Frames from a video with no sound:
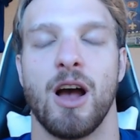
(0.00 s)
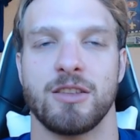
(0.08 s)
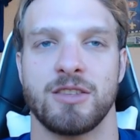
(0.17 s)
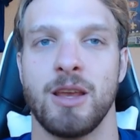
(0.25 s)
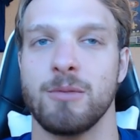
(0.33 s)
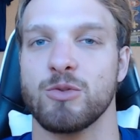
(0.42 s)

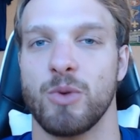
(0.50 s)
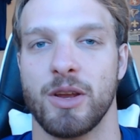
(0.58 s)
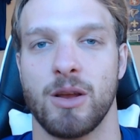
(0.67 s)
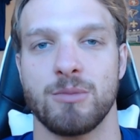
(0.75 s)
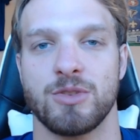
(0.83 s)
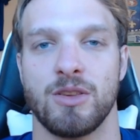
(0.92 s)
teams when it
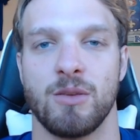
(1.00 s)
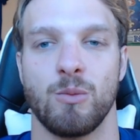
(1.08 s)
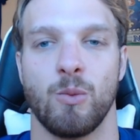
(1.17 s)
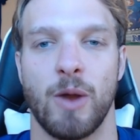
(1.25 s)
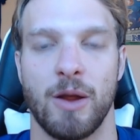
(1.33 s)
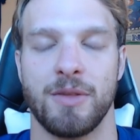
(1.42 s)
comes to
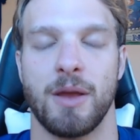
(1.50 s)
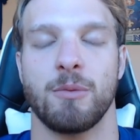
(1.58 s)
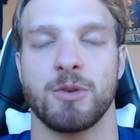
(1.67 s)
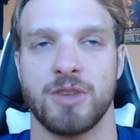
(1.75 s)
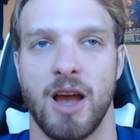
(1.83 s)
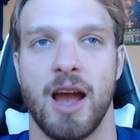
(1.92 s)
where they
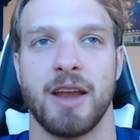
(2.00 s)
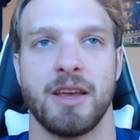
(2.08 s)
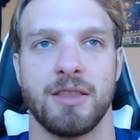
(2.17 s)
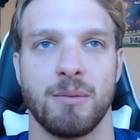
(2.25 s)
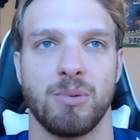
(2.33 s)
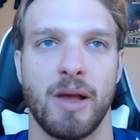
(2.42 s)
reside
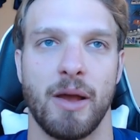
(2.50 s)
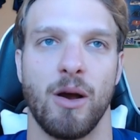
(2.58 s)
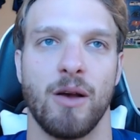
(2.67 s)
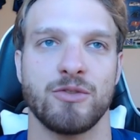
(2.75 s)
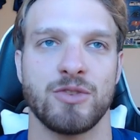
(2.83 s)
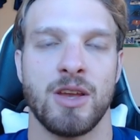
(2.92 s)
in the
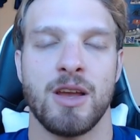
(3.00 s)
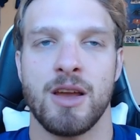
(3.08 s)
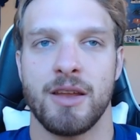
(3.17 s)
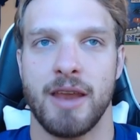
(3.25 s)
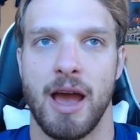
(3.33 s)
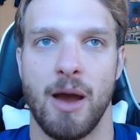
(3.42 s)
playoffs.
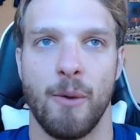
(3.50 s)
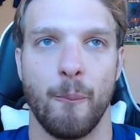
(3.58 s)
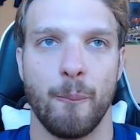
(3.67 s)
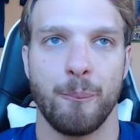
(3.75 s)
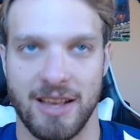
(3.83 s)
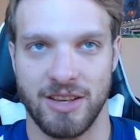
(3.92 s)
Now,
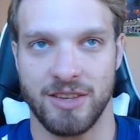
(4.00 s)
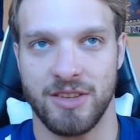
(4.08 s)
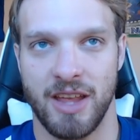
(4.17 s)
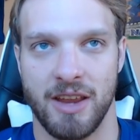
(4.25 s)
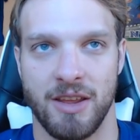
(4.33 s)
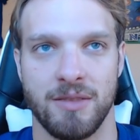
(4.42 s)
as I
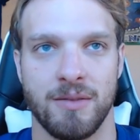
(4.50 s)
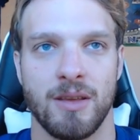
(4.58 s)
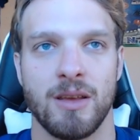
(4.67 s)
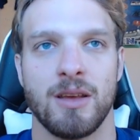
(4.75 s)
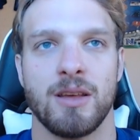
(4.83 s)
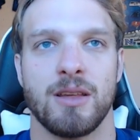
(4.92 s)
stated,
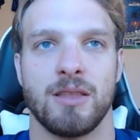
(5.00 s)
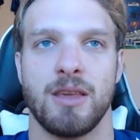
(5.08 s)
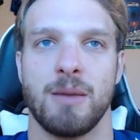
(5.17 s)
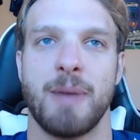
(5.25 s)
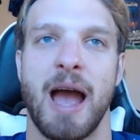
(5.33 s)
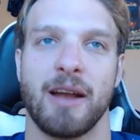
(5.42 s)

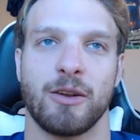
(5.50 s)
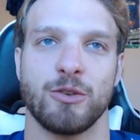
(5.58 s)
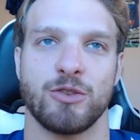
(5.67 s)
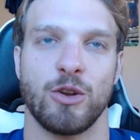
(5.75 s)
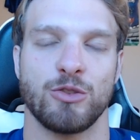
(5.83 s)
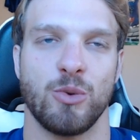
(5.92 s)
the
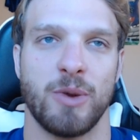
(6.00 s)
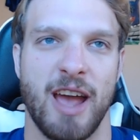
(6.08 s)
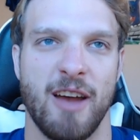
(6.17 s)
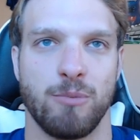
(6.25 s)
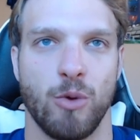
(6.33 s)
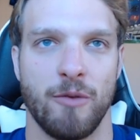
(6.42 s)
Packers are
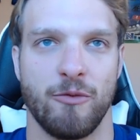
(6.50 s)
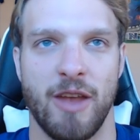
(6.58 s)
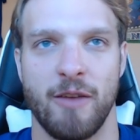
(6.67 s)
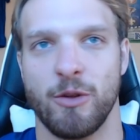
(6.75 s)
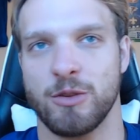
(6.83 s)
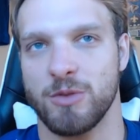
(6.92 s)
2.5-point
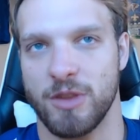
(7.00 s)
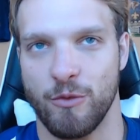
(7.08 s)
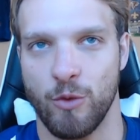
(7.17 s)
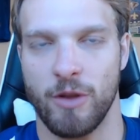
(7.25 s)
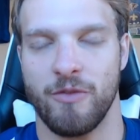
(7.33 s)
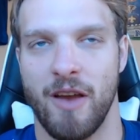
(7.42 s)
favorites with the
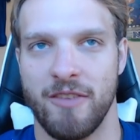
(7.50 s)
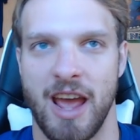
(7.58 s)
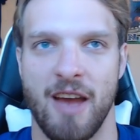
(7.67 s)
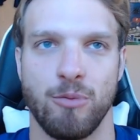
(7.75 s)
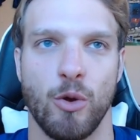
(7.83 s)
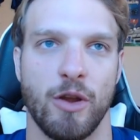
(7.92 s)

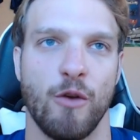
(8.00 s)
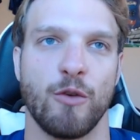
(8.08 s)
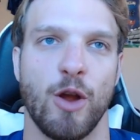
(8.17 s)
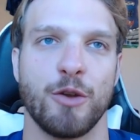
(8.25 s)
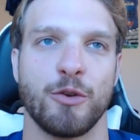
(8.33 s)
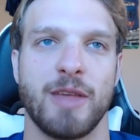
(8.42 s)
45.5-point
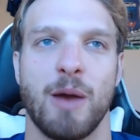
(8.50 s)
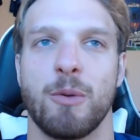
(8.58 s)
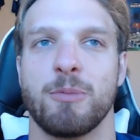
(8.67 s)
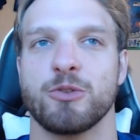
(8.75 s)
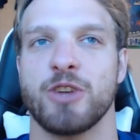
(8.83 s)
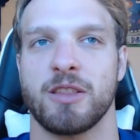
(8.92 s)
over under. That
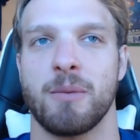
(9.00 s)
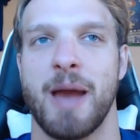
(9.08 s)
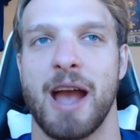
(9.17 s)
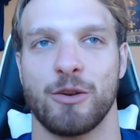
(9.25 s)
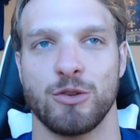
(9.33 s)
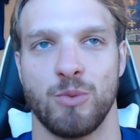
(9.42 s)
would project a
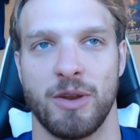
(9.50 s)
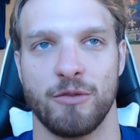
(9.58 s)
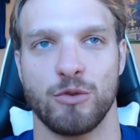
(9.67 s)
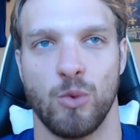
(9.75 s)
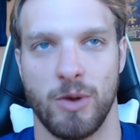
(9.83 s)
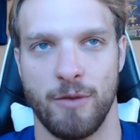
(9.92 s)
Packers win of
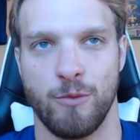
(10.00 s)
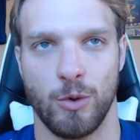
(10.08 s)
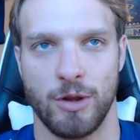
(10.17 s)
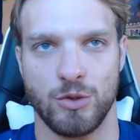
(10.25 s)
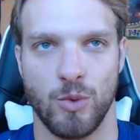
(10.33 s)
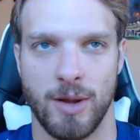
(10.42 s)

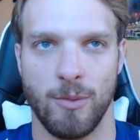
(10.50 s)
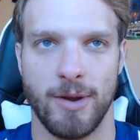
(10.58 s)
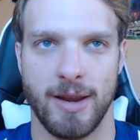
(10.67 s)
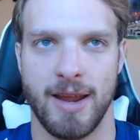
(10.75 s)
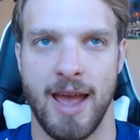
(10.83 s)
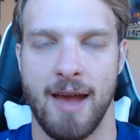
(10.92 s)

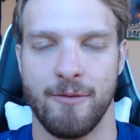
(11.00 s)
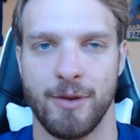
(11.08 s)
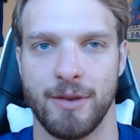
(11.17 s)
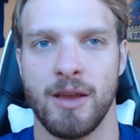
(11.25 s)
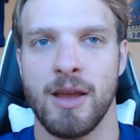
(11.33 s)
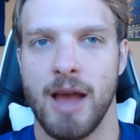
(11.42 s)
24-21.5.
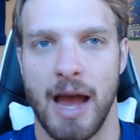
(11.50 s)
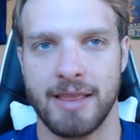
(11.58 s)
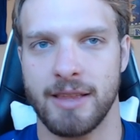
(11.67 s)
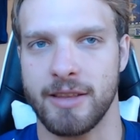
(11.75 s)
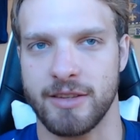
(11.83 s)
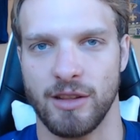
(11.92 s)
And I
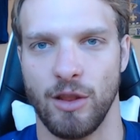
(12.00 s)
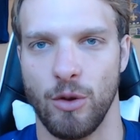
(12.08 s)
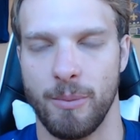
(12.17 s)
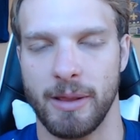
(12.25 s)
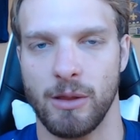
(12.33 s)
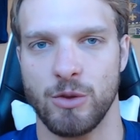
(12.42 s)
think that's a
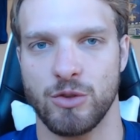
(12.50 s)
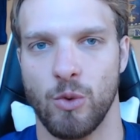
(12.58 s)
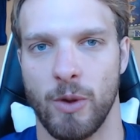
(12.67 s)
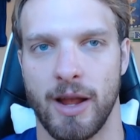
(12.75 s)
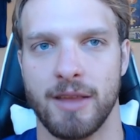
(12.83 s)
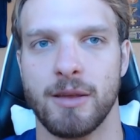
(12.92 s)
little bit low
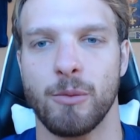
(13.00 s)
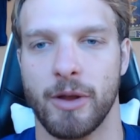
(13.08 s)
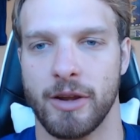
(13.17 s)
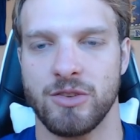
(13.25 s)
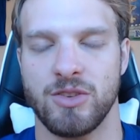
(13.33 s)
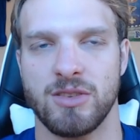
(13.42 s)
scoring. I think we're
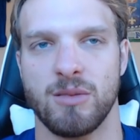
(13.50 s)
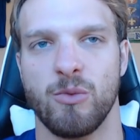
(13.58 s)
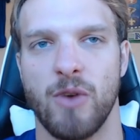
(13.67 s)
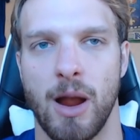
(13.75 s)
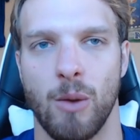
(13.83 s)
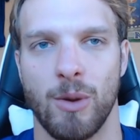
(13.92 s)
going to see some
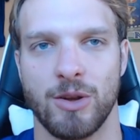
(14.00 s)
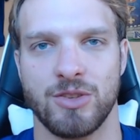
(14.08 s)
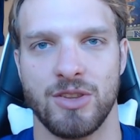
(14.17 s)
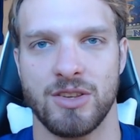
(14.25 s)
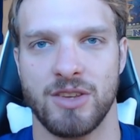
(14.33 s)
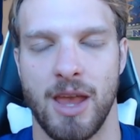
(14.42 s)
fireworks
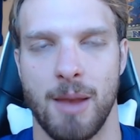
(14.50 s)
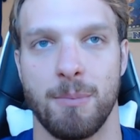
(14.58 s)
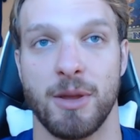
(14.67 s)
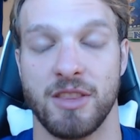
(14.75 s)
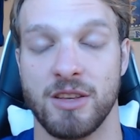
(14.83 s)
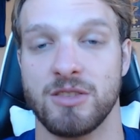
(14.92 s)
in this game.
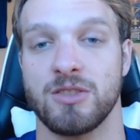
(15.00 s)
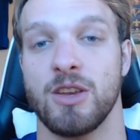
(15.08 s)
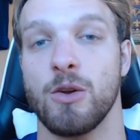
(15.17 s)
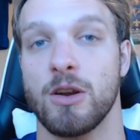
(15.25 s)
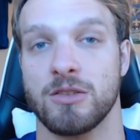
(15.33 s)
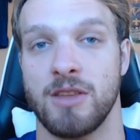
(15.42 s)
But this
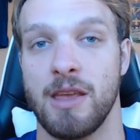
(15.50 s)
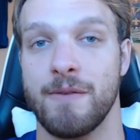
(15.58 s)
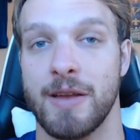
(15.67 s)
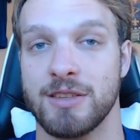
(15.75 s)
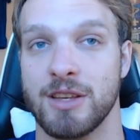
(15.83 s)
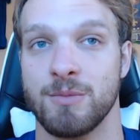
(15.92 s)
Seahawks
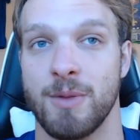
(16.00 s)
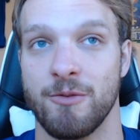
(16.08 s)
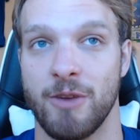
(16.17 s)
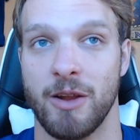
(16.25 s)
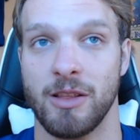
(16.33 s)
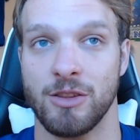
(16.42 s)
defense has been
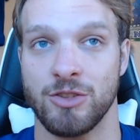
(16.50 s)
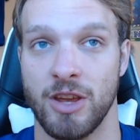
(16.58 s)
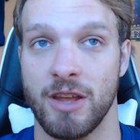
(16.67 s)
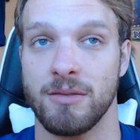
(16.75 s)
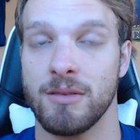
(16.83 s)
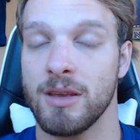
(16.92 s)
very
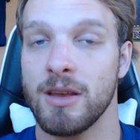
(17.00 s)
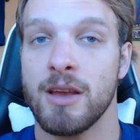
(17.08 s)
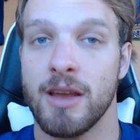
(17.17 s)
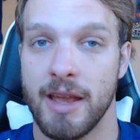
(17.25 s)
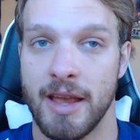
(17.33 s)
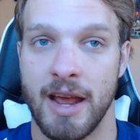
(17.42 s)
legit.
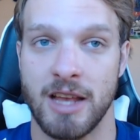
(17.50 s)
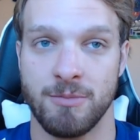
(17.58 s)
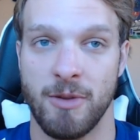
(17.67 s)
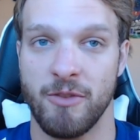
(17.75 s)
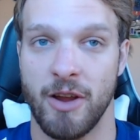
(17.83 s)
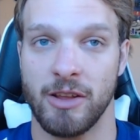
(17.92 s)
It has
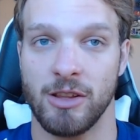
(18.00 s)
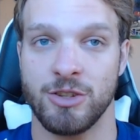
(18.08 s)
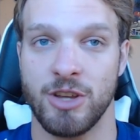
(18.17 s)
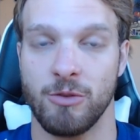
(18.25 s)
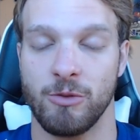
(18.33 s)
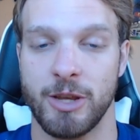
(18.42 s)
been very
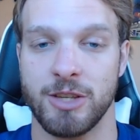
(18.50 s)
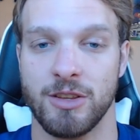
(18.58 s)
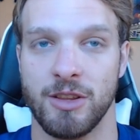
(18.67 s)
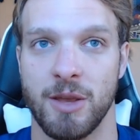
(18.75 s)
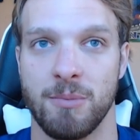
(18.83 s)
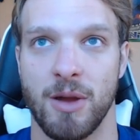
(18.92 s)
legit
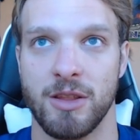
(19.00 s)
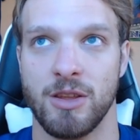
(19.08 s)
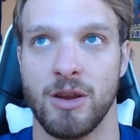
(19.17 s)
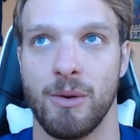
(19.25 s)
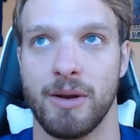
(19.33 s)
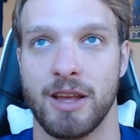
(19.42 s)
recently. But you
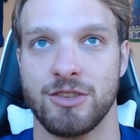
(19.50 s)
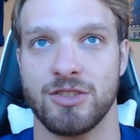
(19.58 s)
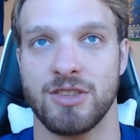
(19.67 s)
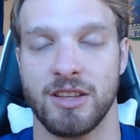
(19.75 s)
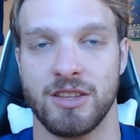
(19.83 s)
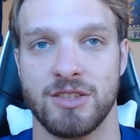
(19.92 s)
know what? I
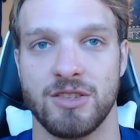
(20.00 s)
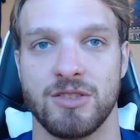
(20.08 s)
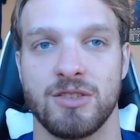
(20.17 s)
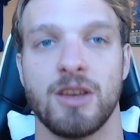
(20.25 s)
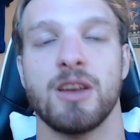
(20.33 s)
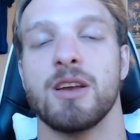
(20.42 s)
just think
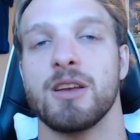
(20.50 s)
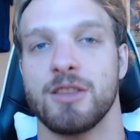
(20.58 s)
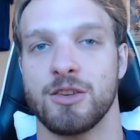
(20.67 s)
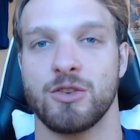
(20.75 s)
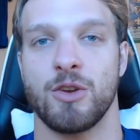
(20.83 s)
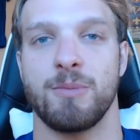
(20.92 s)

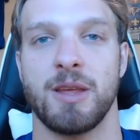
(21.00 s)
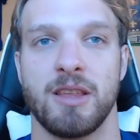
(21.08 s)
this could be